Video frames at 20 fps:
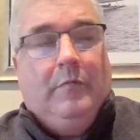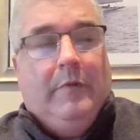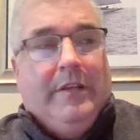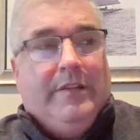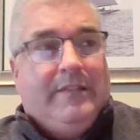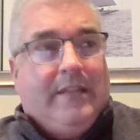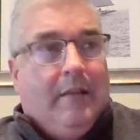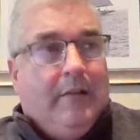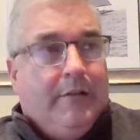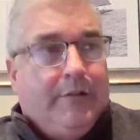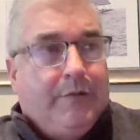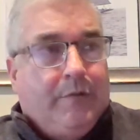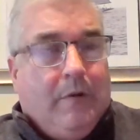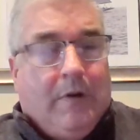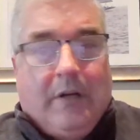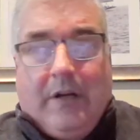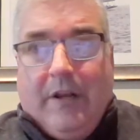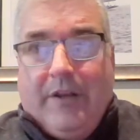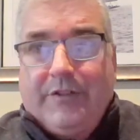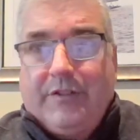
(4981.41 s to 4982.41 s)
we sell it to
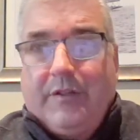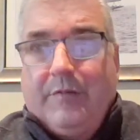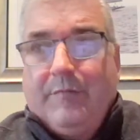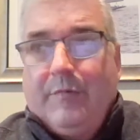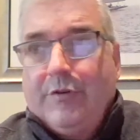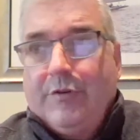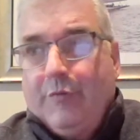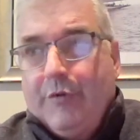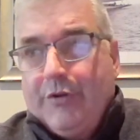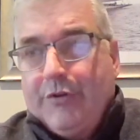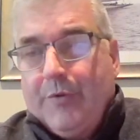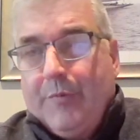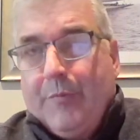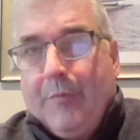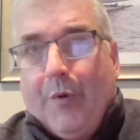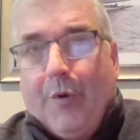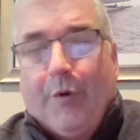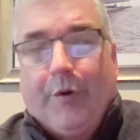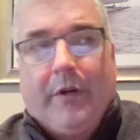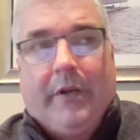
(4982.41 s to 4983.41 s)
our customers, we
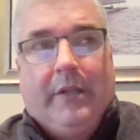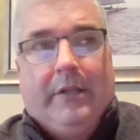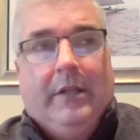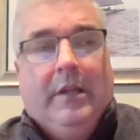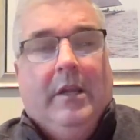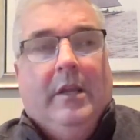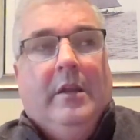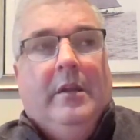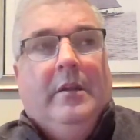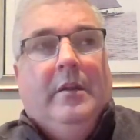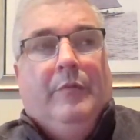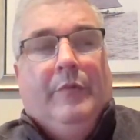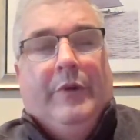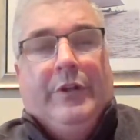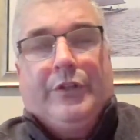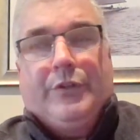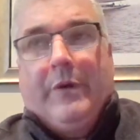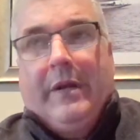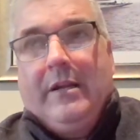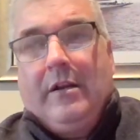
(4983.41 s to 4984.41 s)
support it, we
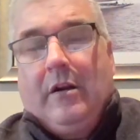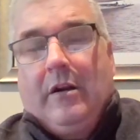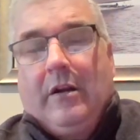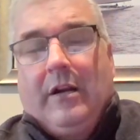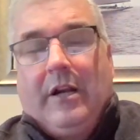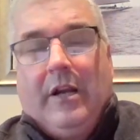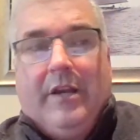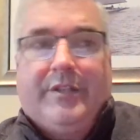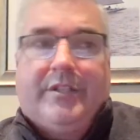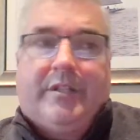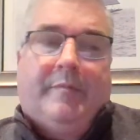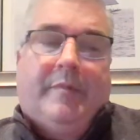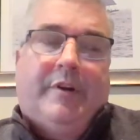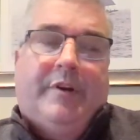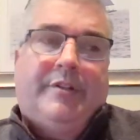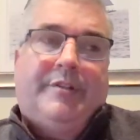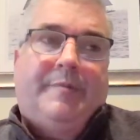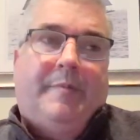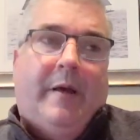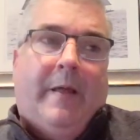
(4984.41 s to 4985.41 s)
train our
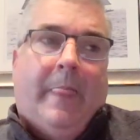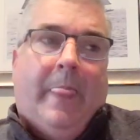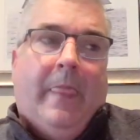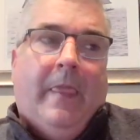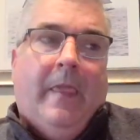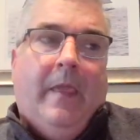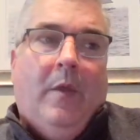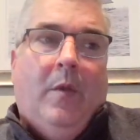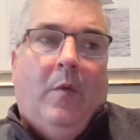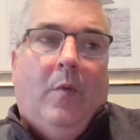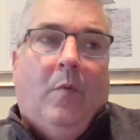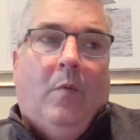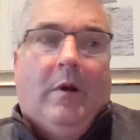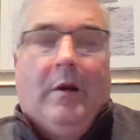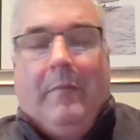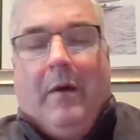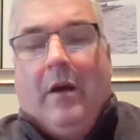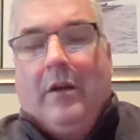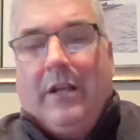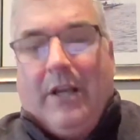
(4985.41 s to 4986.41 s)
customers. But what
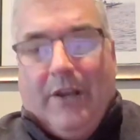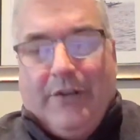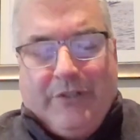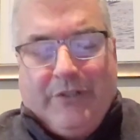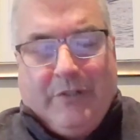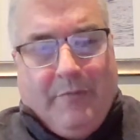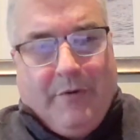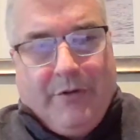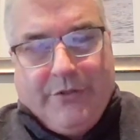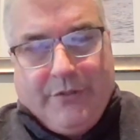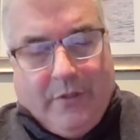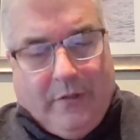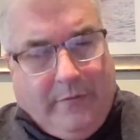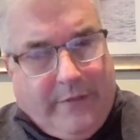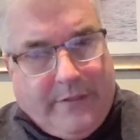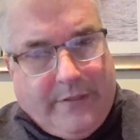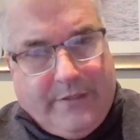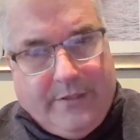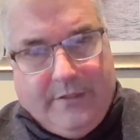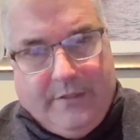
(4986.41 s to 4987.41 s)
about customer
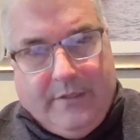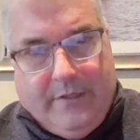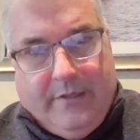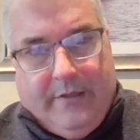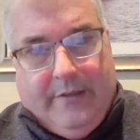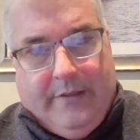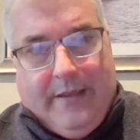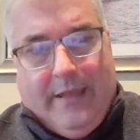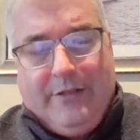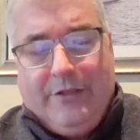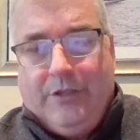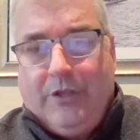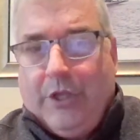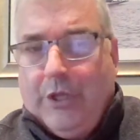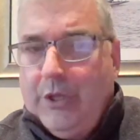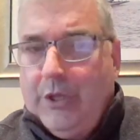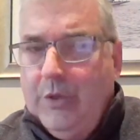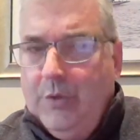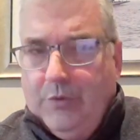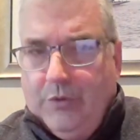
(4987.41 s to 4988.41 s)
service? That's
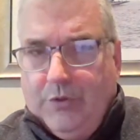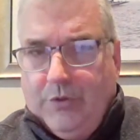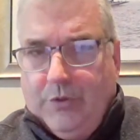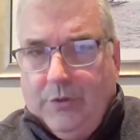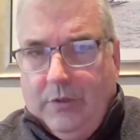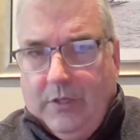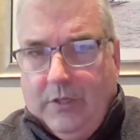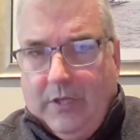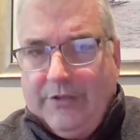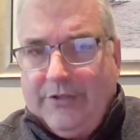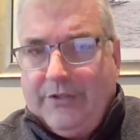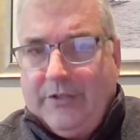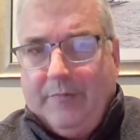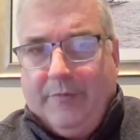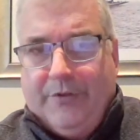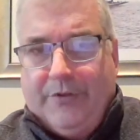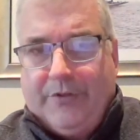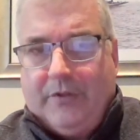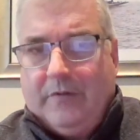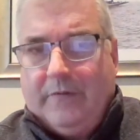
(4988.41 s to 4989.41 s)
huge.
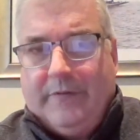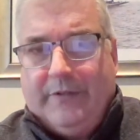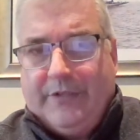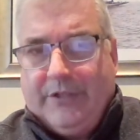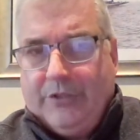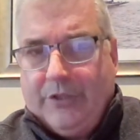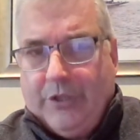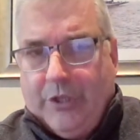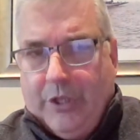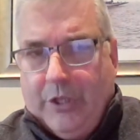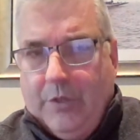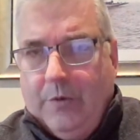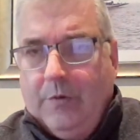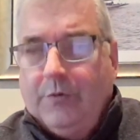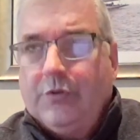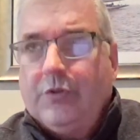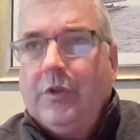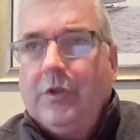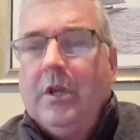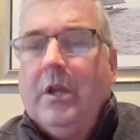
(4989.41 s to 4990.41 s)
Customer service is
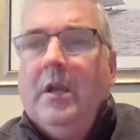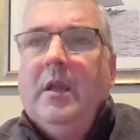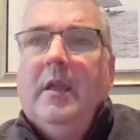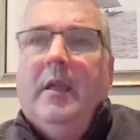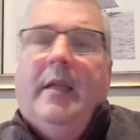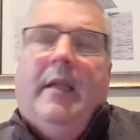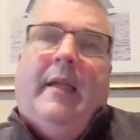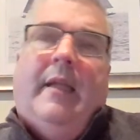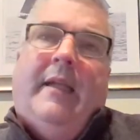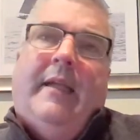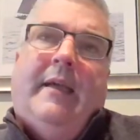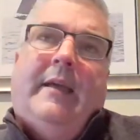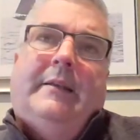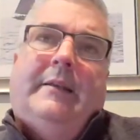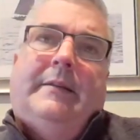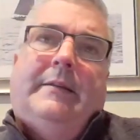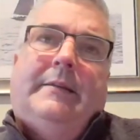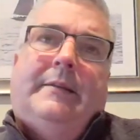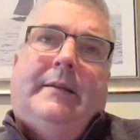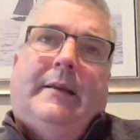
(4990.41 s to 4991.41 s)
huge,
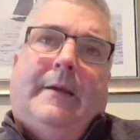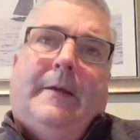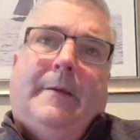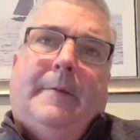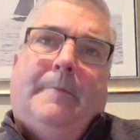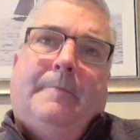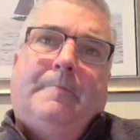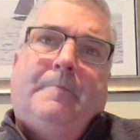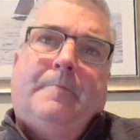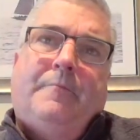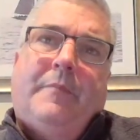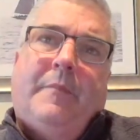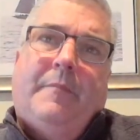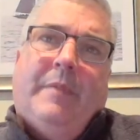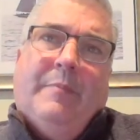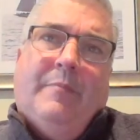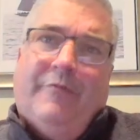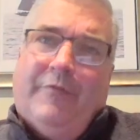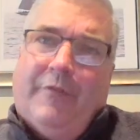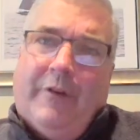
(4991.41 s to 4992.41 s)
and um,
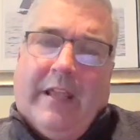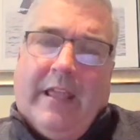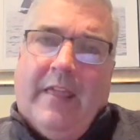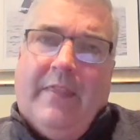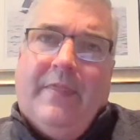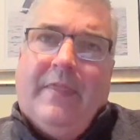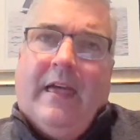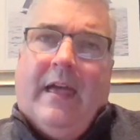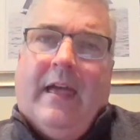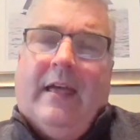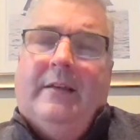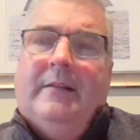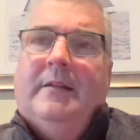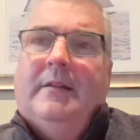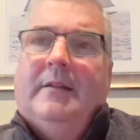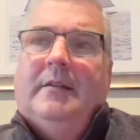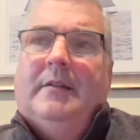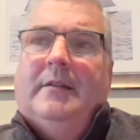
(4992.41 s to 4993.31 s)
people forget that.